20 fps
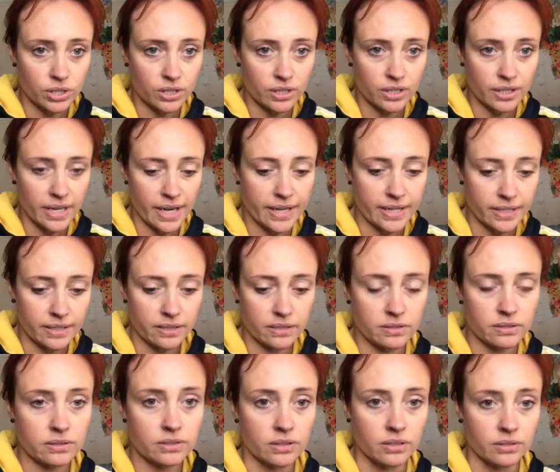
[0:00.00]
that Kate
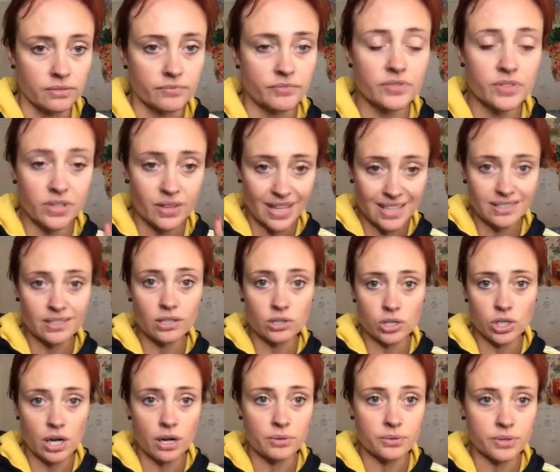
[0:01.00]
had done. So that's her
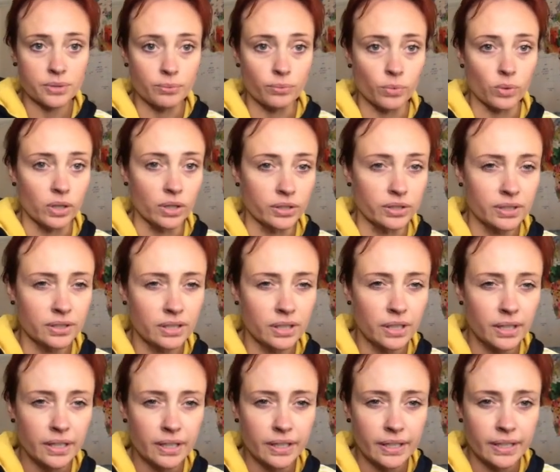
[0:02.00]
chosen one.
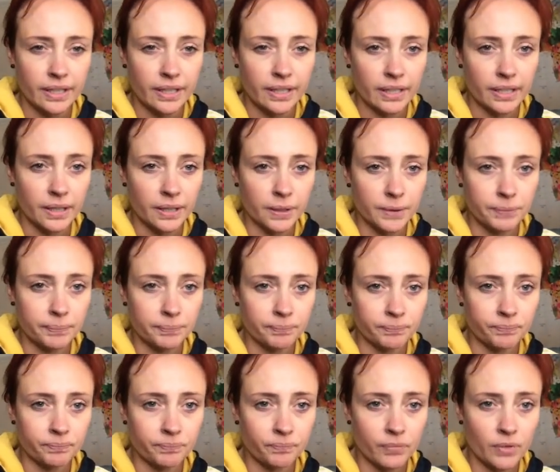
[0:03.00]

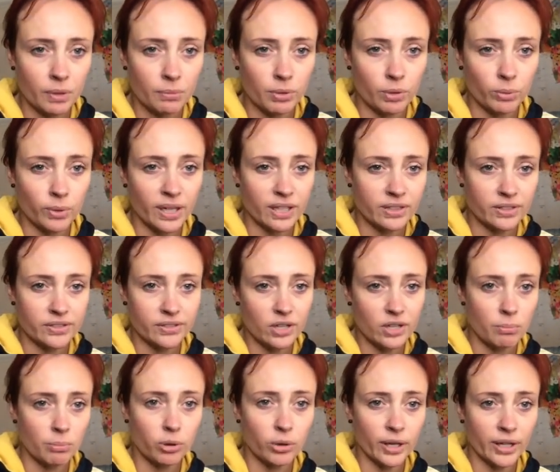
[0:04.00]
But we're going to
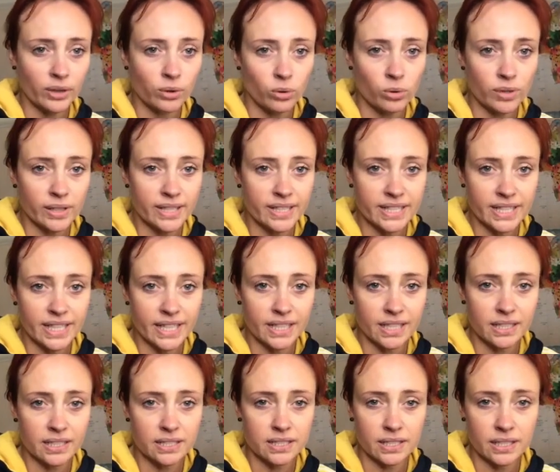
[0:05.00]
start putting all these
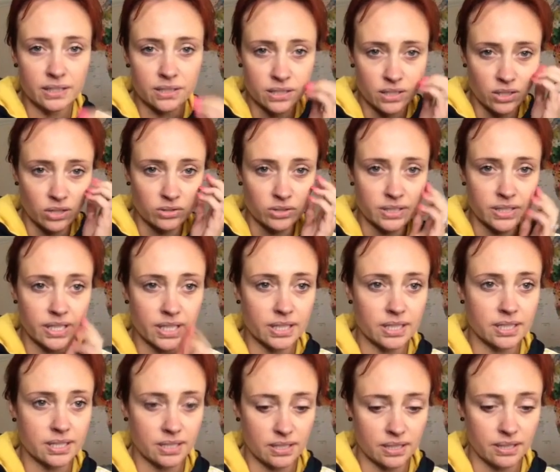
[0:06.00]
things into
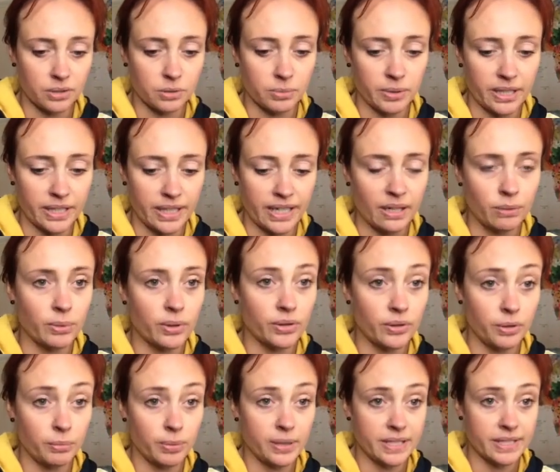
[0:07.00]
context a little bit now with
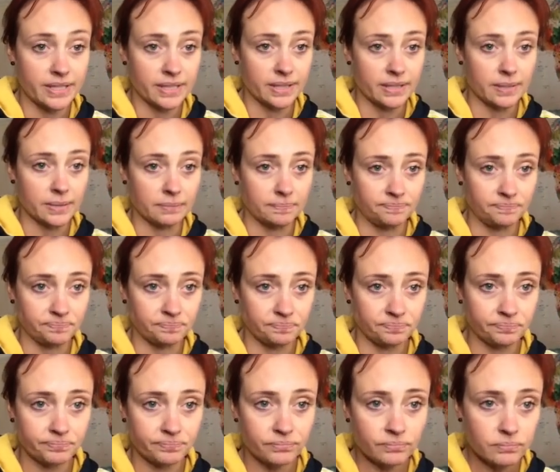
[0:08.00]
other pieces.
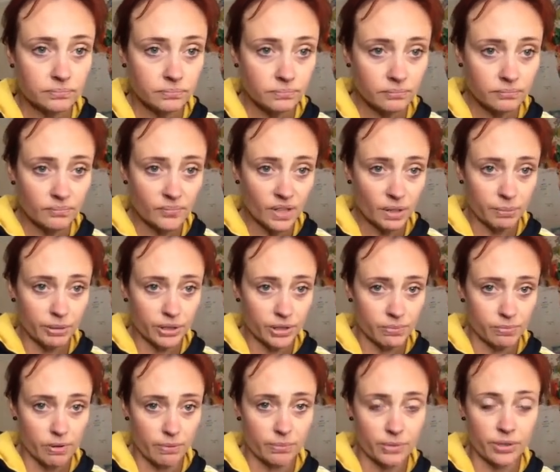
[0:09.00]
Because
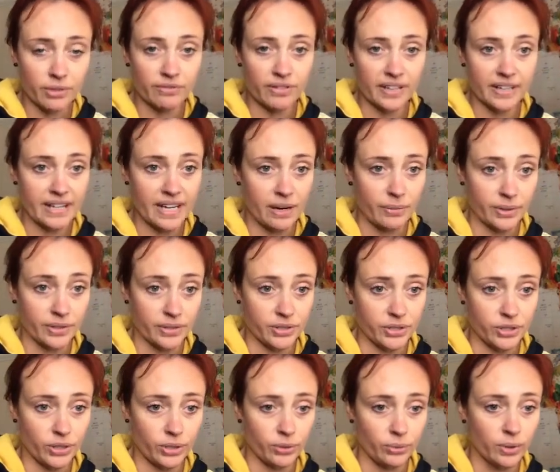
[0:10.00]
we're moving now
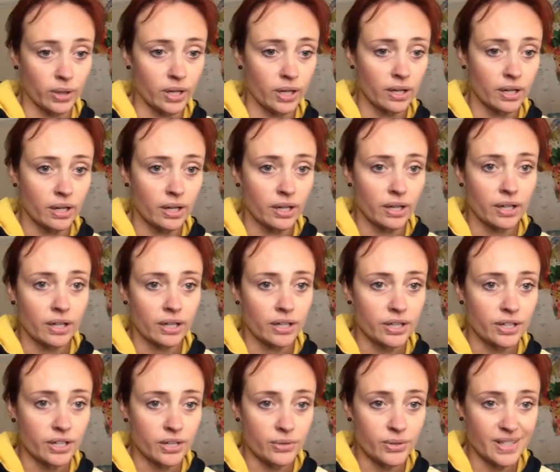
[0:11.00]
into,
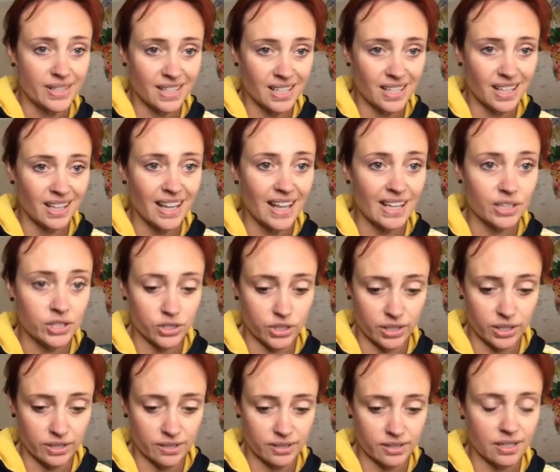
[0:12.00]
you know, these
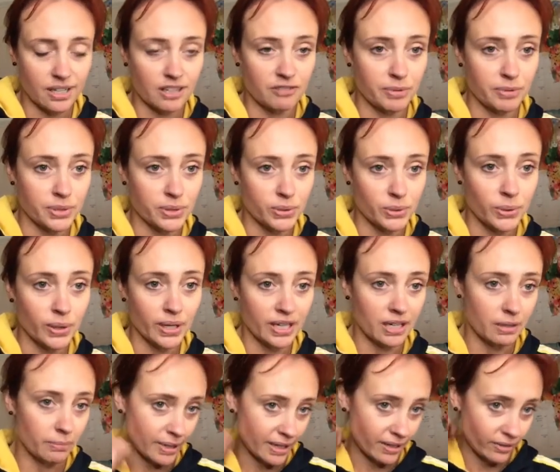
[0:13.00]
collections that I've been talking
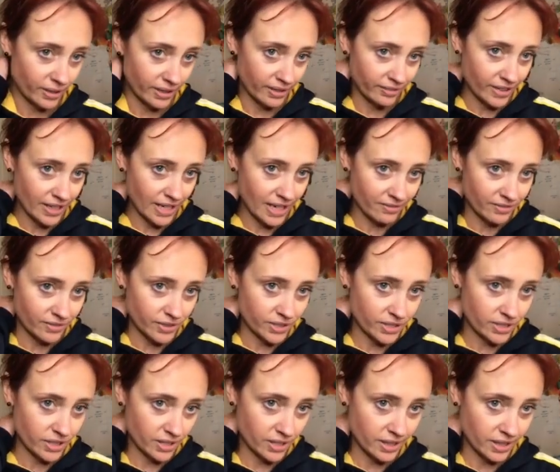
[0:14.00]
about. If you haven't
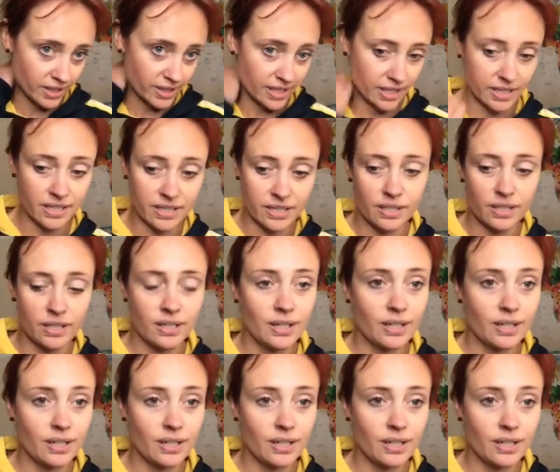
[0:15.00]
done the